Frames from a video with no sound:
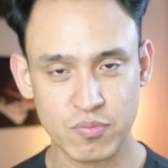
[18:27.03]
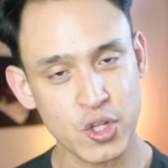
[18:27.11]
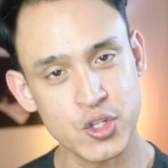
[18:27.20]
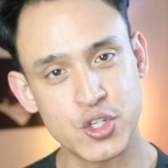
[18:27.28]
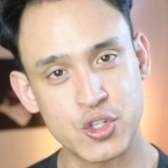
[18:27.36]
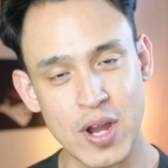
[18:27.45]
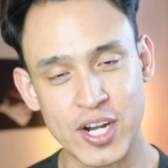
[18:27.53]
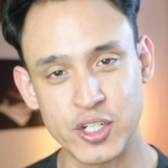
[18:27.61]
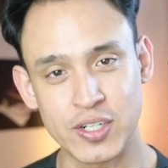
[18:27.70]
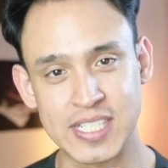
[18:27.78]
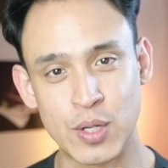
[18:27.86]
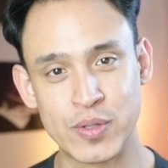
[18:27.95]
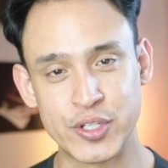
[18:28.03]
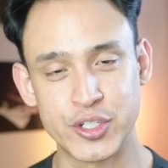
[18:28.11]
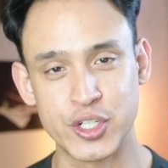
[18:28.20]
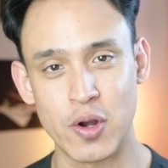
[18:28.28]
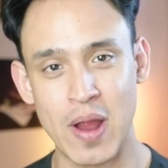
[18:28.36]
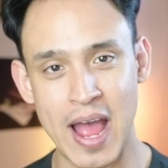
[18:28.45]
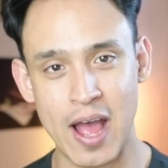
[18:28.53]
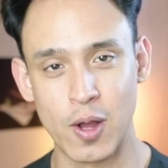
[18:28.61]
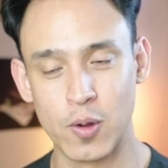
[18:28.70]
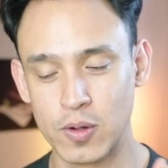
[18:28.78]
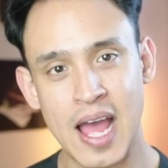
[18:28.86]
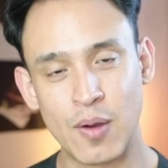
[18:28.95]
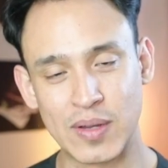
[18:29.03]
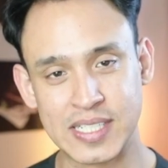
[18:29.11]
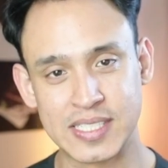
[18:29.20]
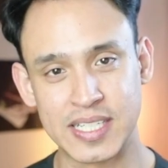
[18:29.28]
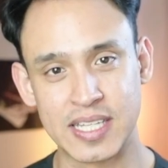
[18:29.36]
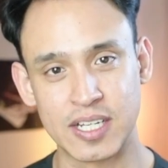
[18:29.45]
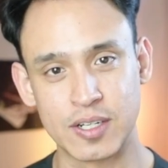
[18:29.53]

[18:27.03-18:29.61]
structure because I wasn't sure how easily